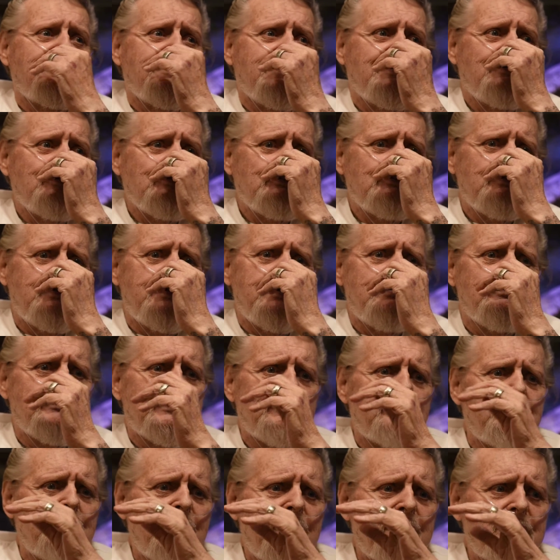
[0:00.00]
It was one of them
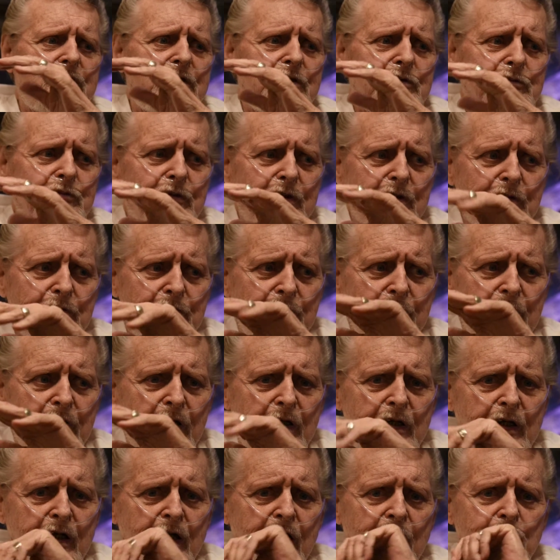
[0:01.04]
conventions where
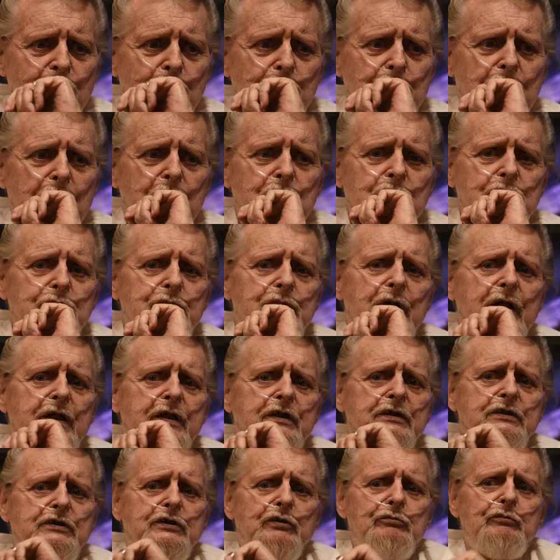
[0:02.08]
everybody was
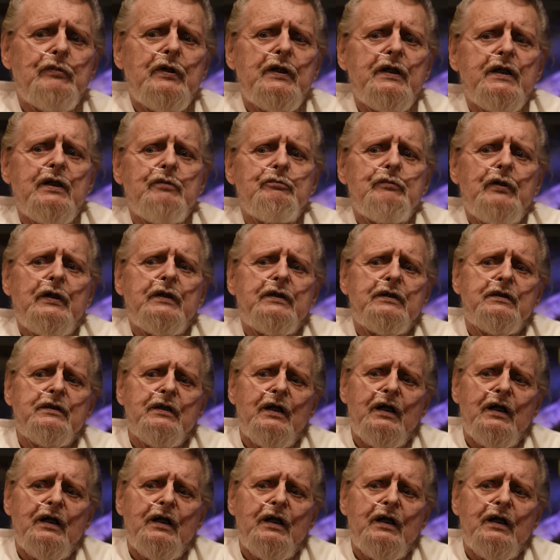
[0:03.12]
making some money, but